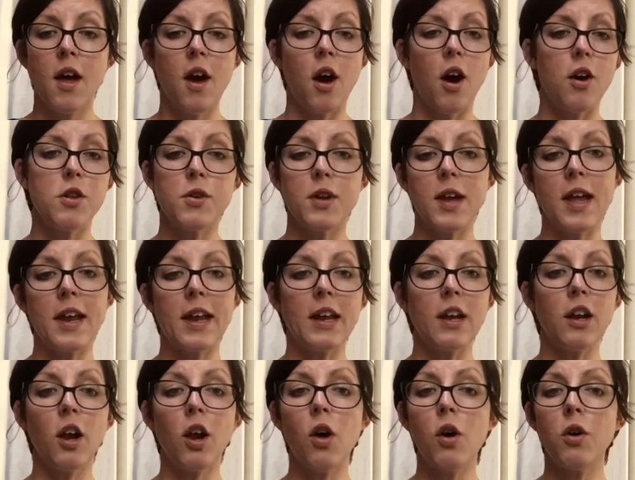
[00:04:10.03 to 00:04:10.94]
are you
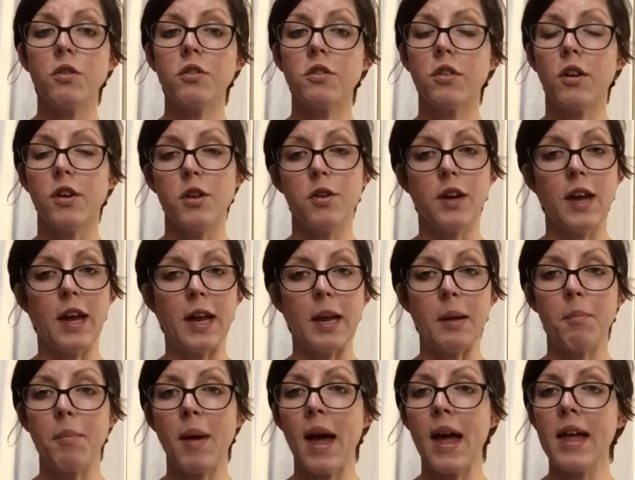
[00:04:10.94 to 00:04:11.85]
getting clots, are you
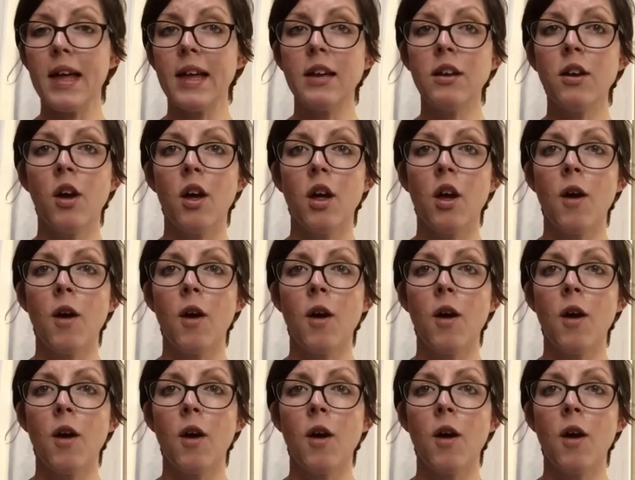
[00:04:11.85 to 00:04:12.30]
getting pain?